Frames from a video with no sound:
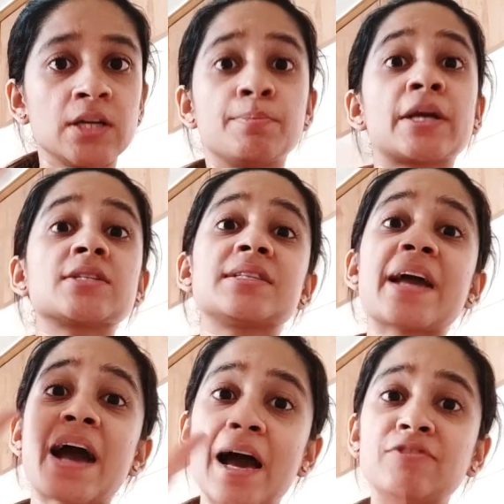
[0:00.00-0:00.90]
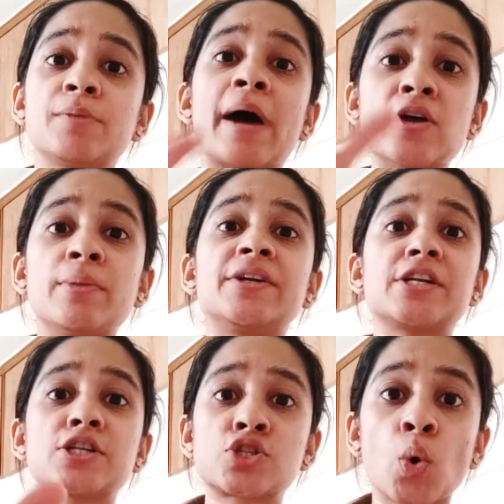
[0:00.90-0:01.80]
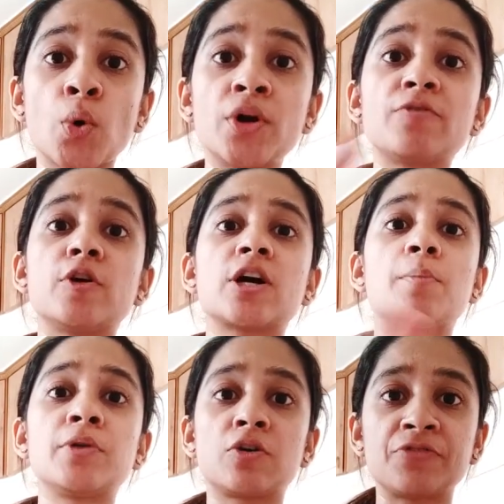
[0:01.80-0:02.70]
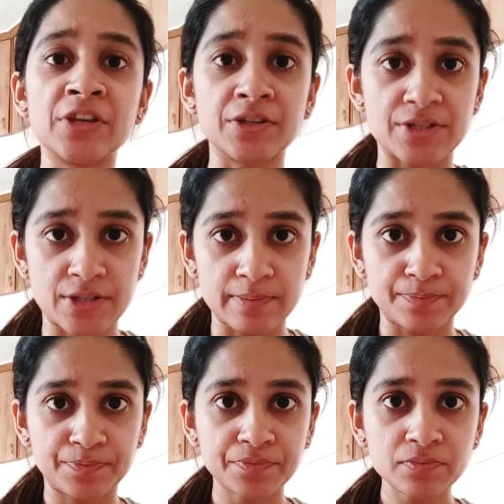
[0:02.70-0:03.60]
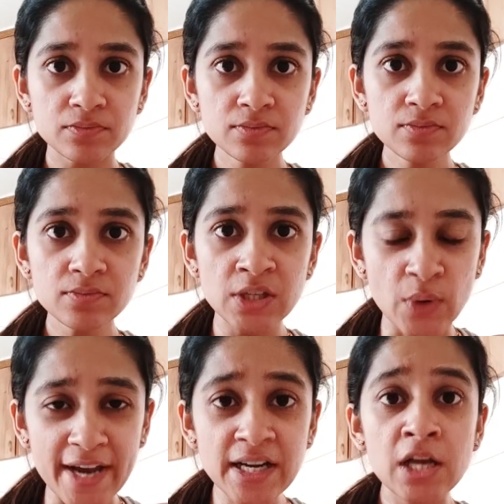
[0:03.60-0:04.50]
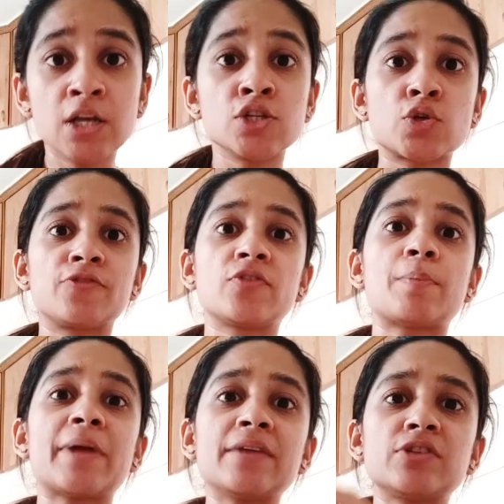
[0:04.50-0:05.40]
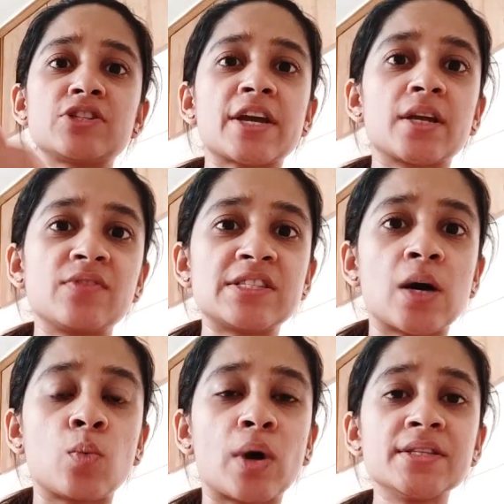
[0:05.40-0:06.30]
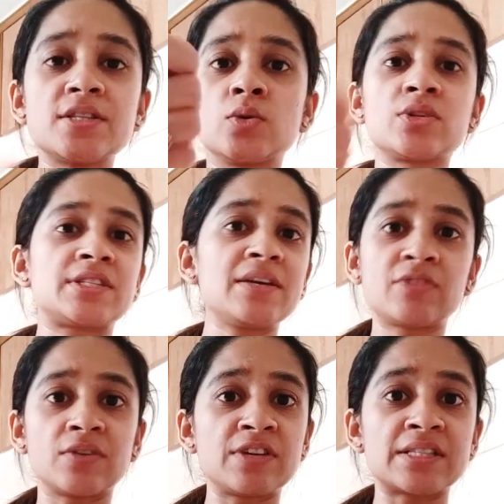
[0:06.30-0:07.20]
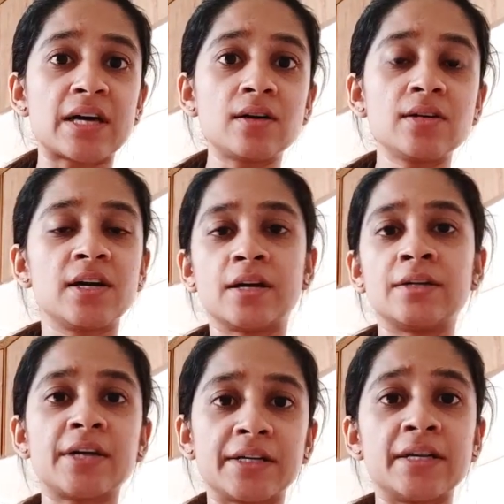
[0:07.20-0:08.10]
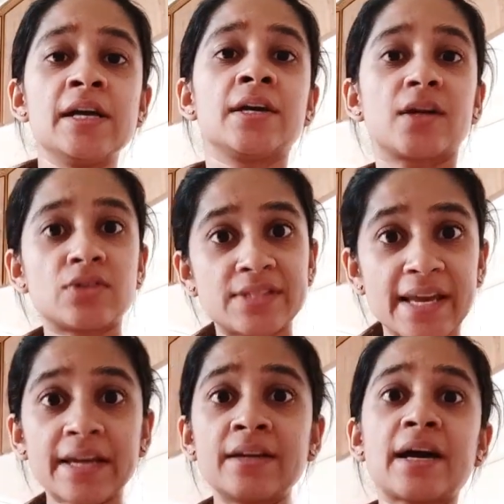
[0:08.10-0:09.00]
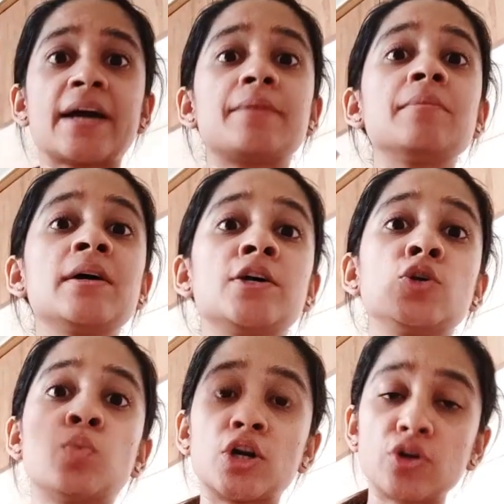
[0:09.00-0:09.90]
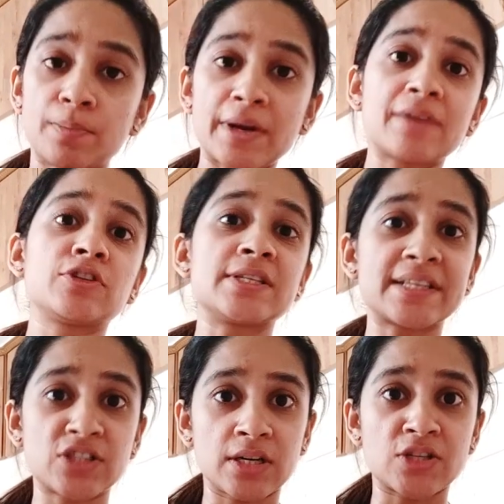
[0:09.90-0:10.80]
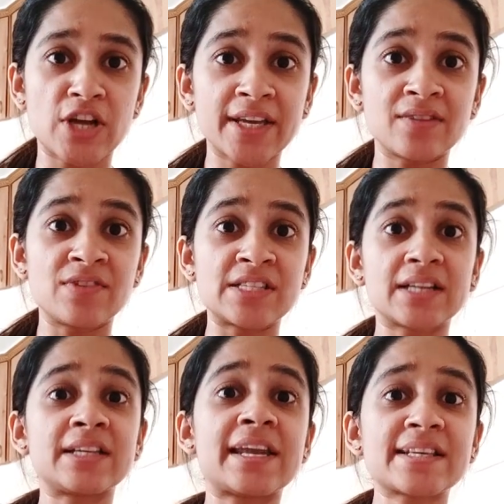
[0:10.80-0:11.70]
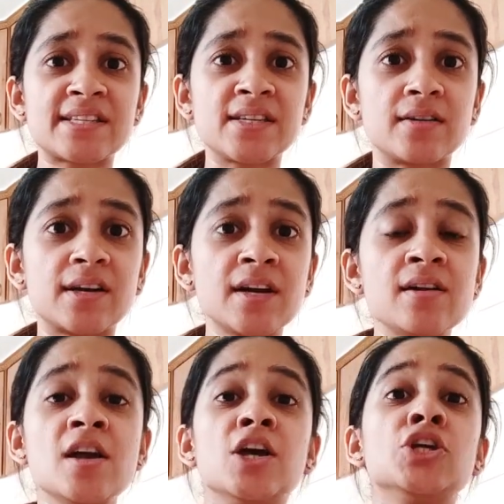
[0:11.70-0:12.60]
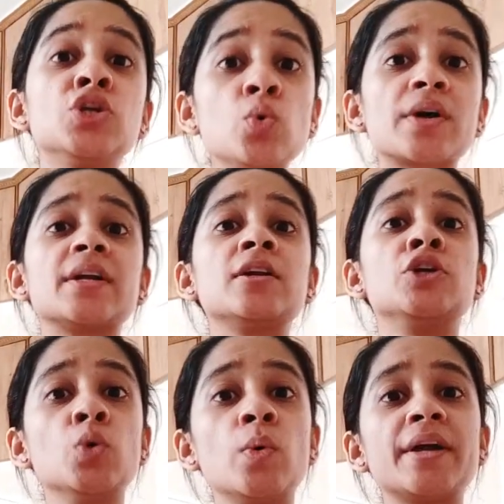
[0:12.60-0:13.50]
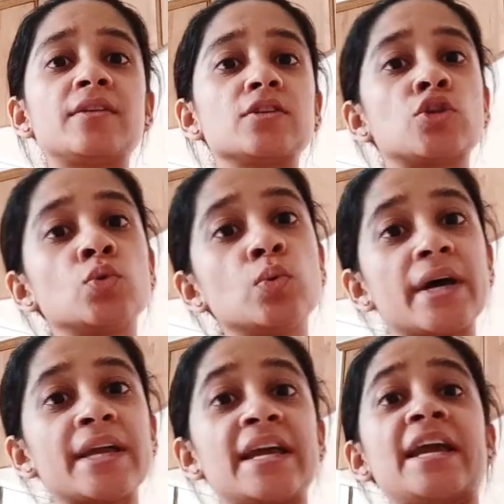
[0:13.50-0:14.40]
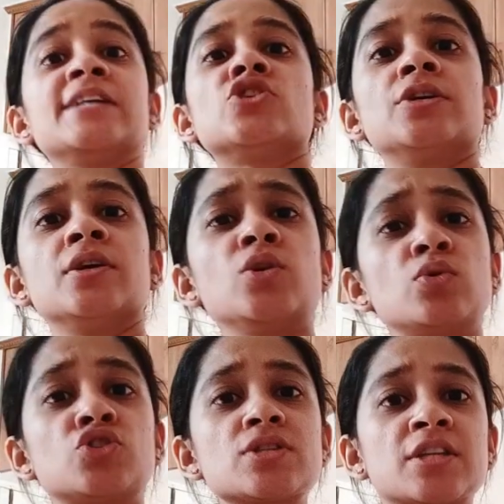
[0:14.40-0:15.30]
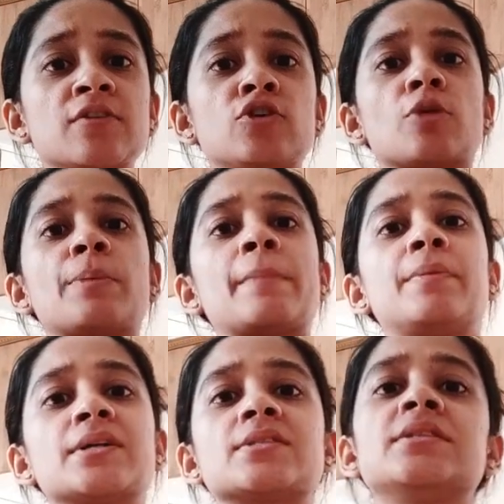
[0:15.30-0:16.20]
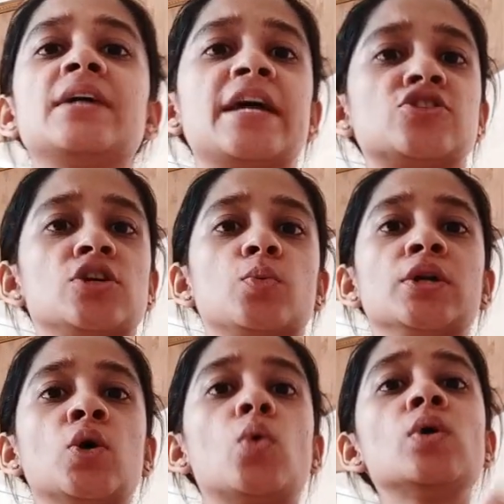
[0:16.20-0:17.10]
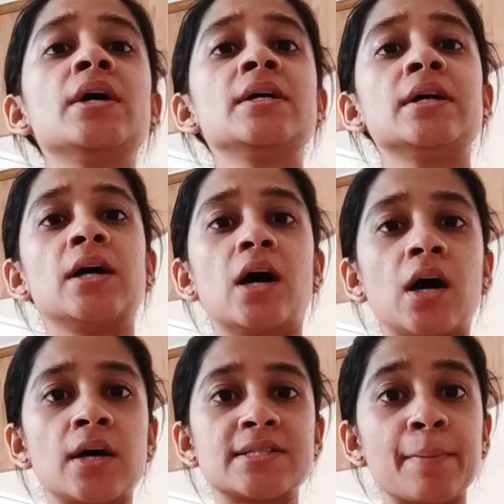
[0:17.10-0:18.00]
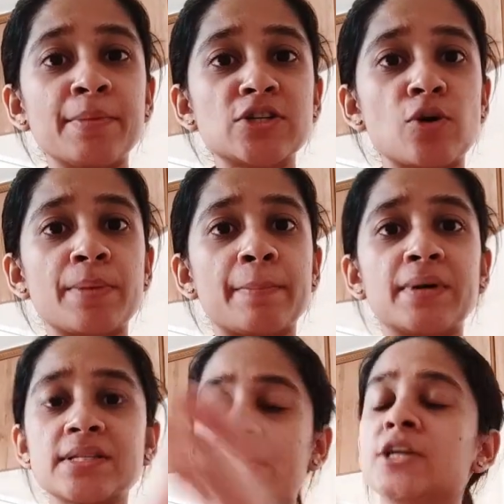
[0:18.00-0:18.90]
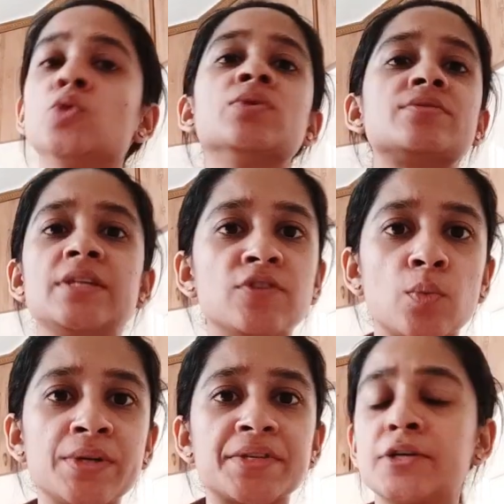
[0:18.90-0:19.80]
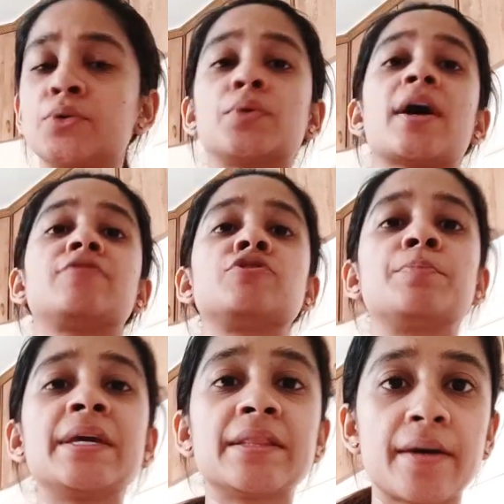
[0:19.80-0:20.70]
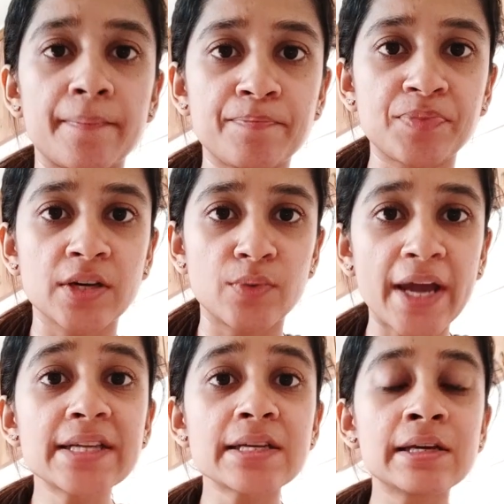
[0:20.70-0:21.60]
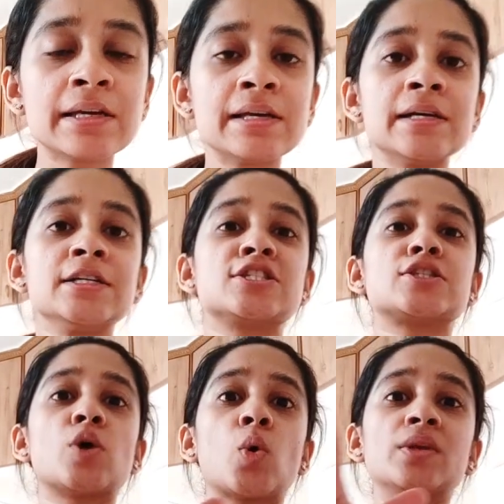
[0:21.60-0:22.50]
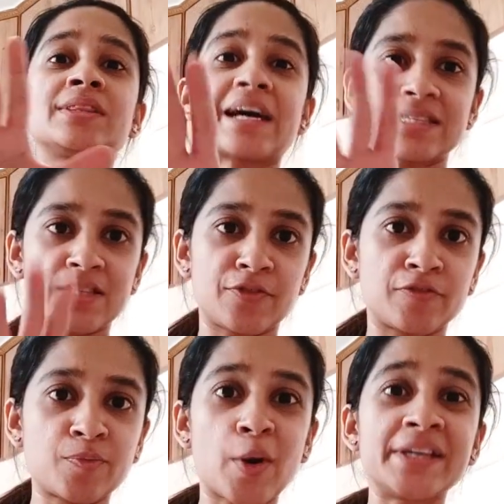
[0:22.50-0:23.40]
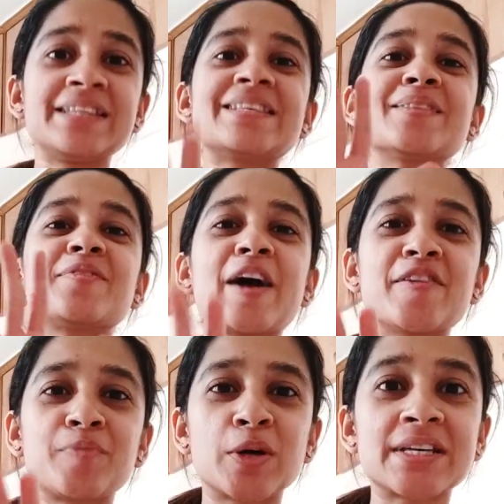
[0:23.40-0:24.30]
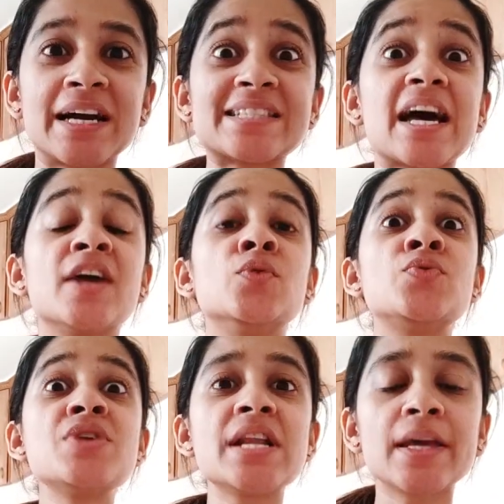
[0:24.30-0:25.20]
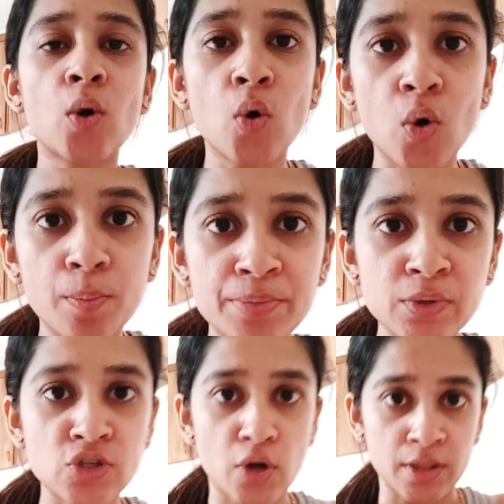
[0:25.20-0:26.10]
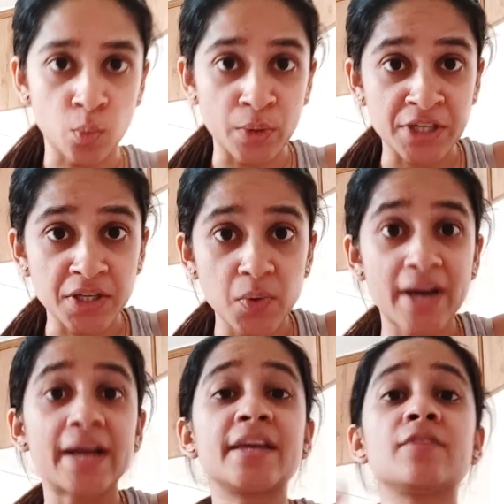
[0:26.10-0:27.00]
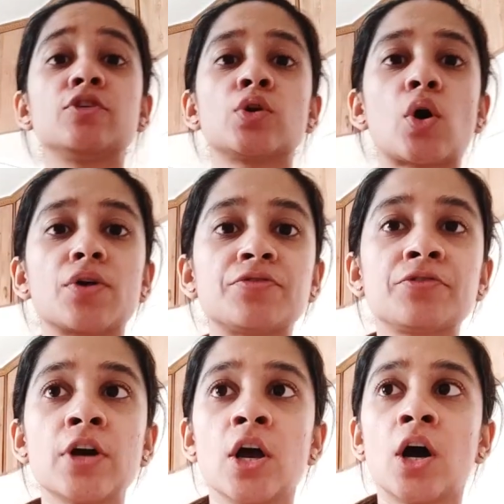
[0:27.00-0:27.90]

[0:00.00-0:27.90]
because they have the biometrics stored for a couple of years, right? So if you've applied for the Schengen visa once, you received the visa, done. Now the second time you want to apply for the Schengen visa the next year, you can do it through an agent. You just give your papers, the agent will go submit your papers and you will receive your visa. You don't have to be there, right? So that's the 5th point. These are the 5 points, guys. I really hope you enjoyed the video and I gave you a lot of